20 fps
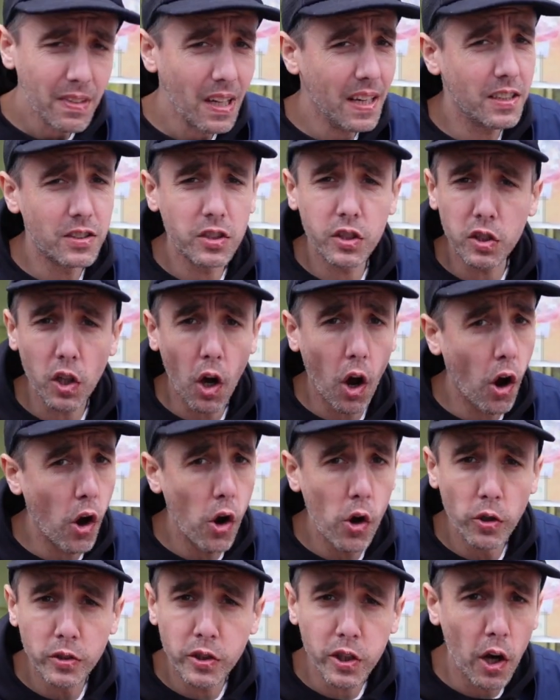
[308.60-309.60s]
It's
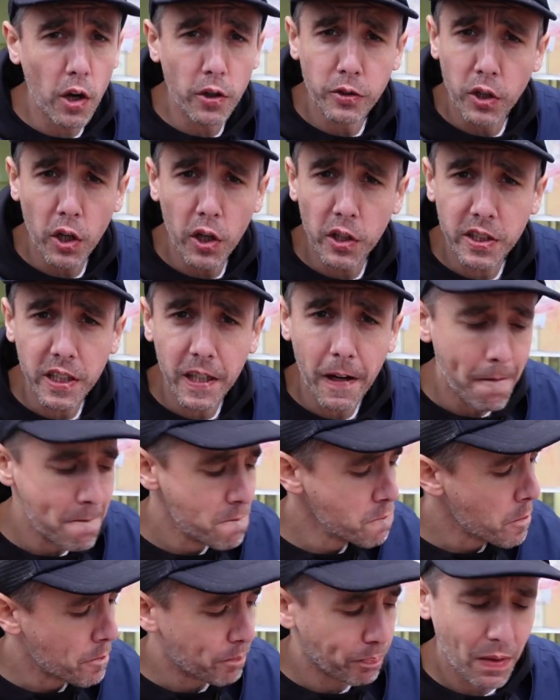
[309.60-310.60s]
so, so dirty,
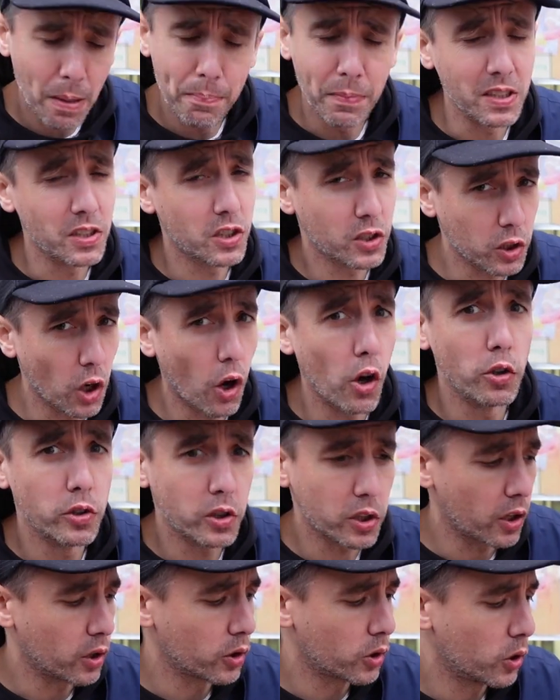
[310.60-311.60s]
but so,
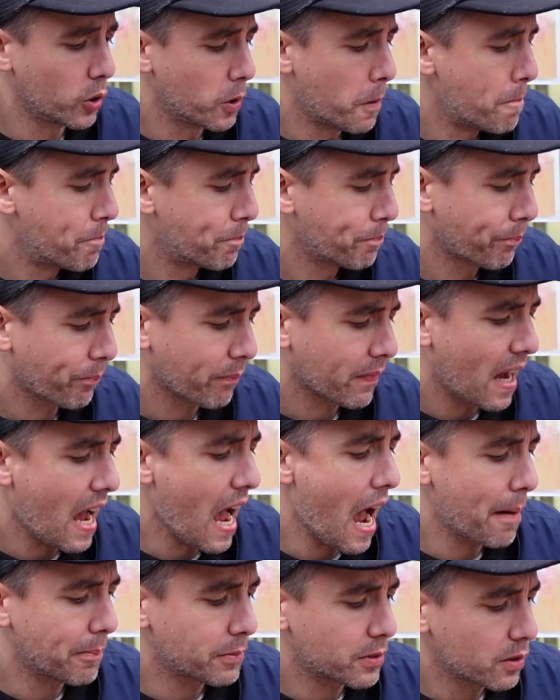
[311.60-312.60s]
so good.
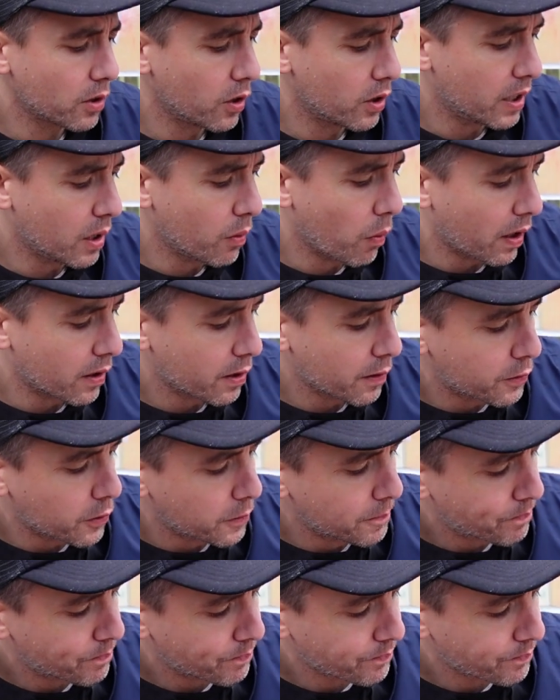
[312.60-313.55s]
Absolutely wonderful.